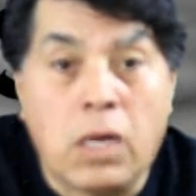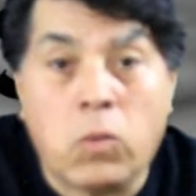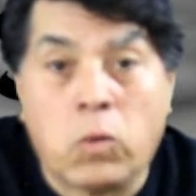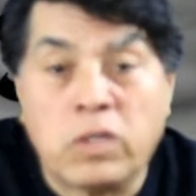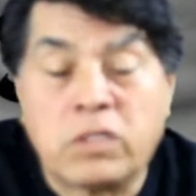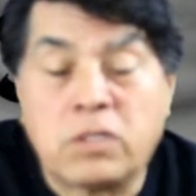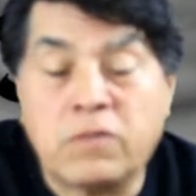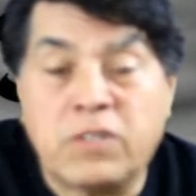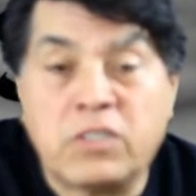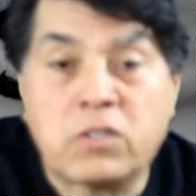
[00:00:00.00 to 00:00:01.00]
And once
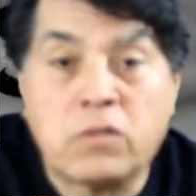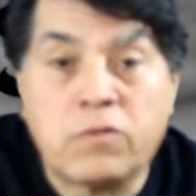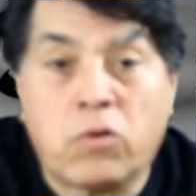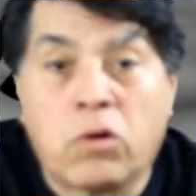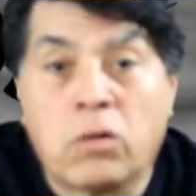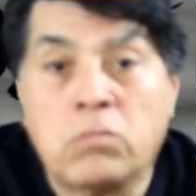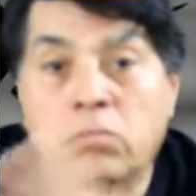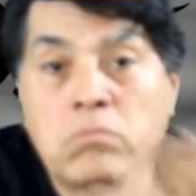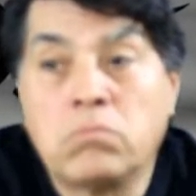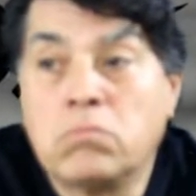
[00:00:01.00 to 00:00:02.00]
the physical
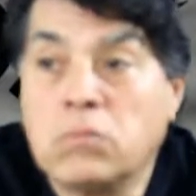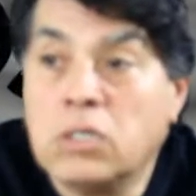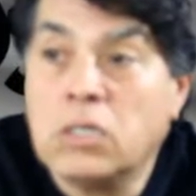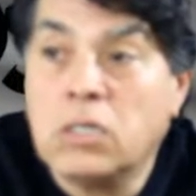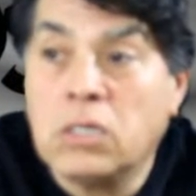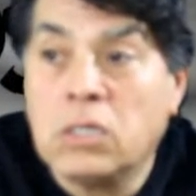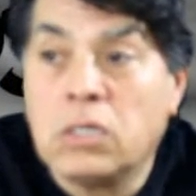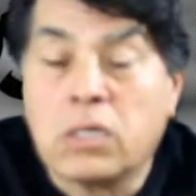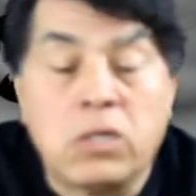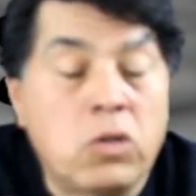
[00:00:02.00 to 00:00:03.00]
form
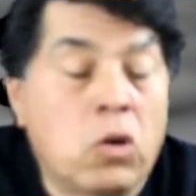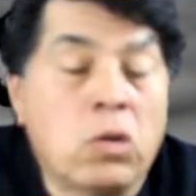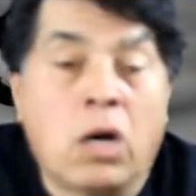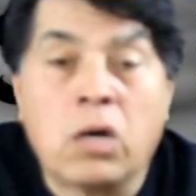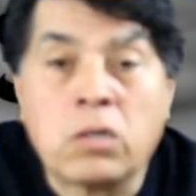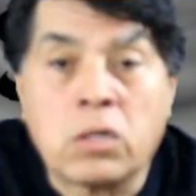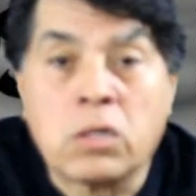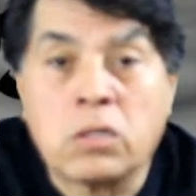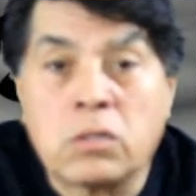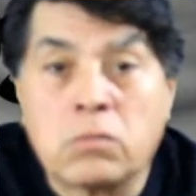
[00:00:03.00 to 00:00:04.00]
can no
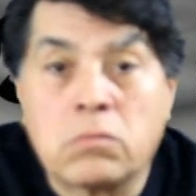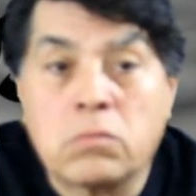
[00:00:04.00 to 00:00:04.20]
longer